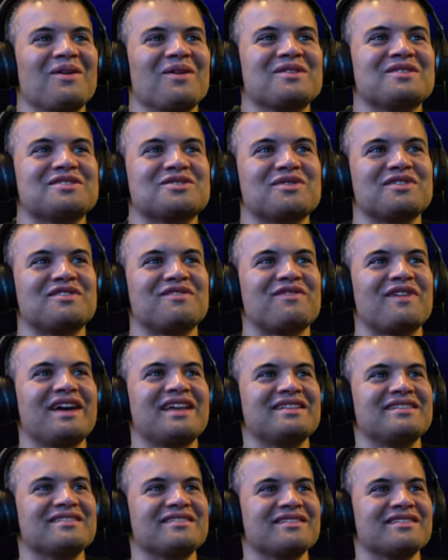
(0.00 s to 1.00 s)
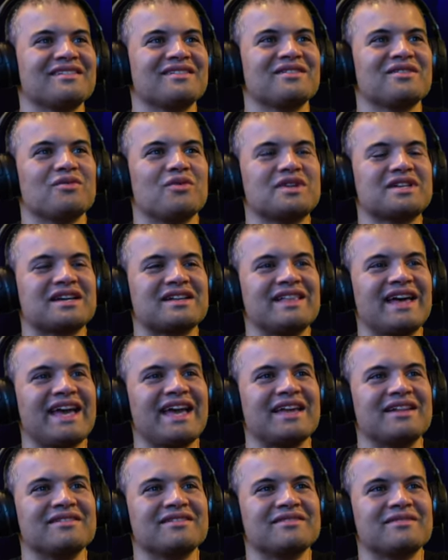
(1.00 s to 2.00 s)
So he's fighting. What
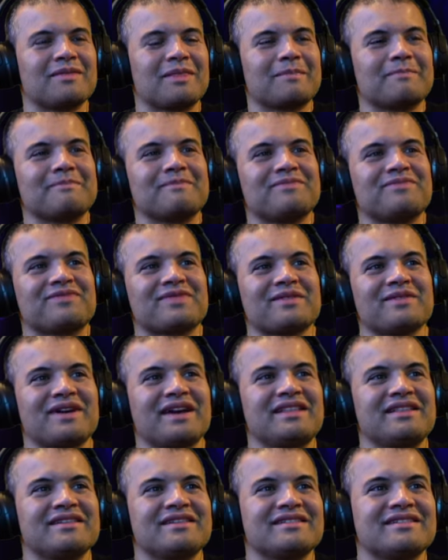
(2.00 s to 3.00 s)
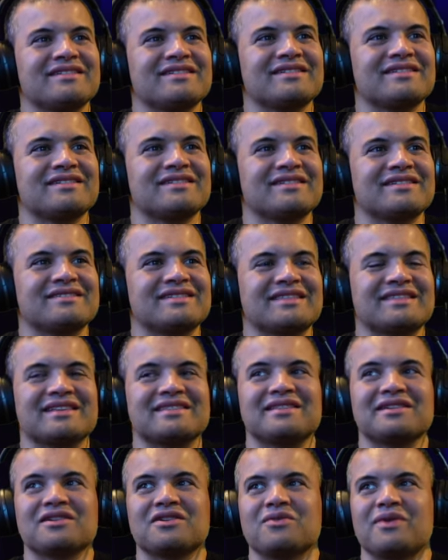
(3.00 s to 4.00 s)
clan? Right? Is that the
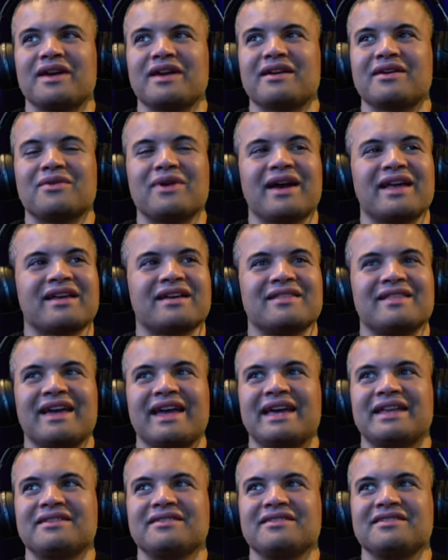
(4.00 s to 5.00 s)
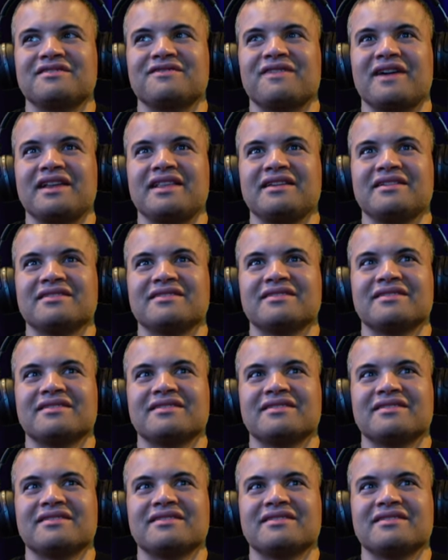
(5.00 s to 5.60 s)
Lin Kuei clan he's fighting?